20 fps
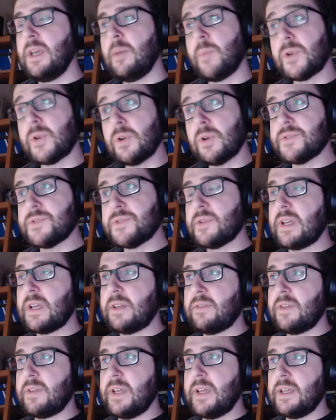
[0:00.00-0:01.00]
But also kind
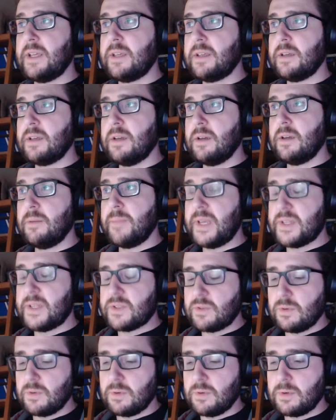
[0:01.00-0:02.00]
of like
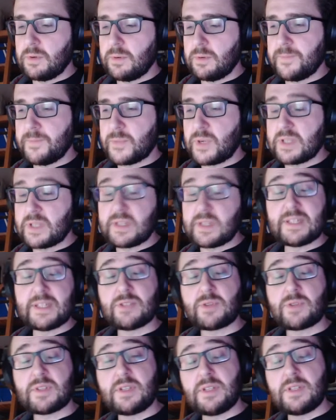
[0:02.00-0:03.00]
creates like
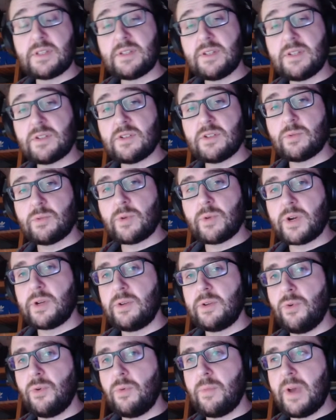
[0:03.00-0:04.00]
interesting decisions where
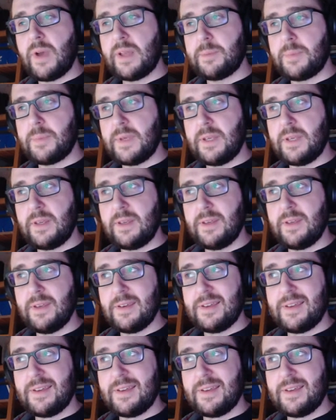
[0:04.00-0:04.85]
you might be,